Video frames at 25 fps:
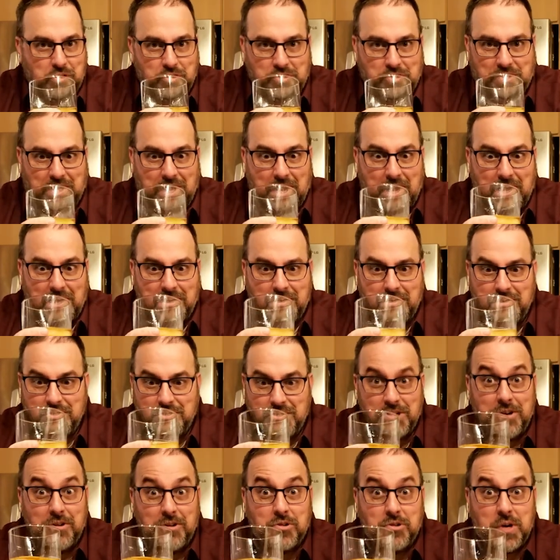Just a guy
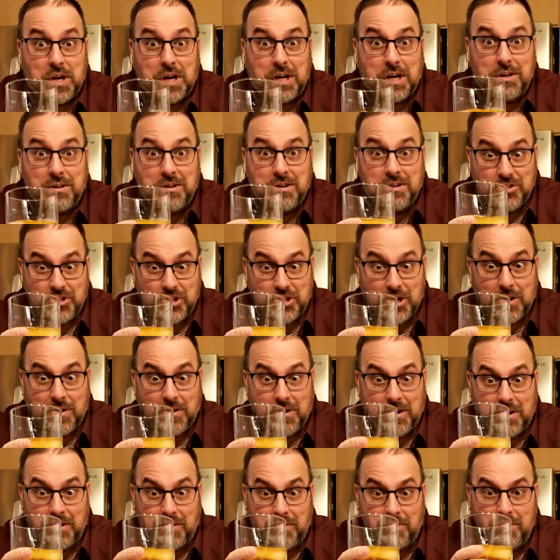sitting here drinking,
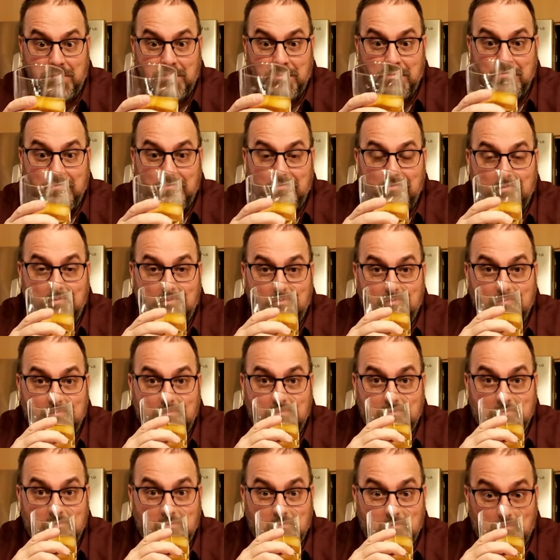sharing out
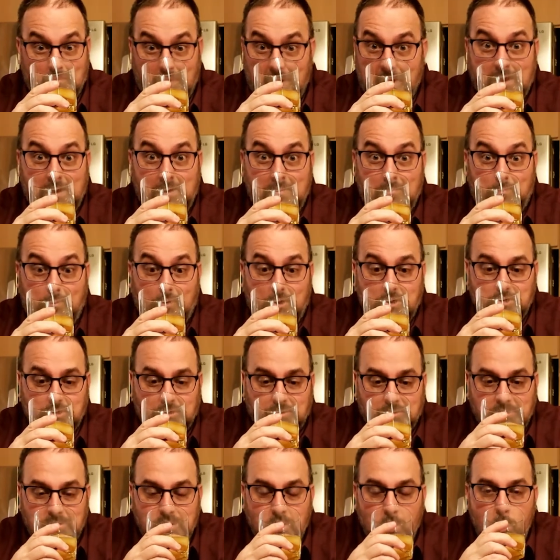my
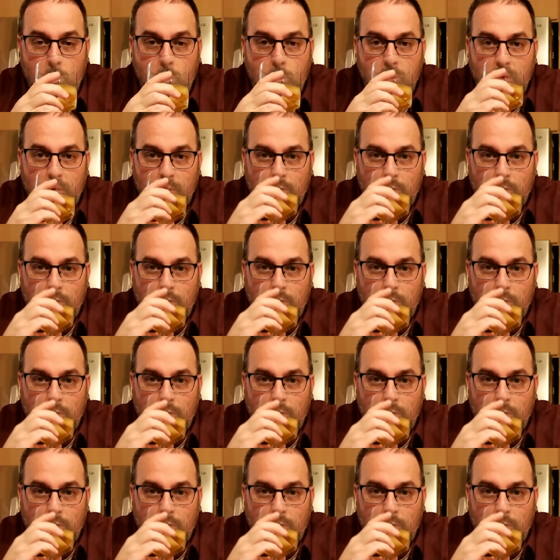impressions.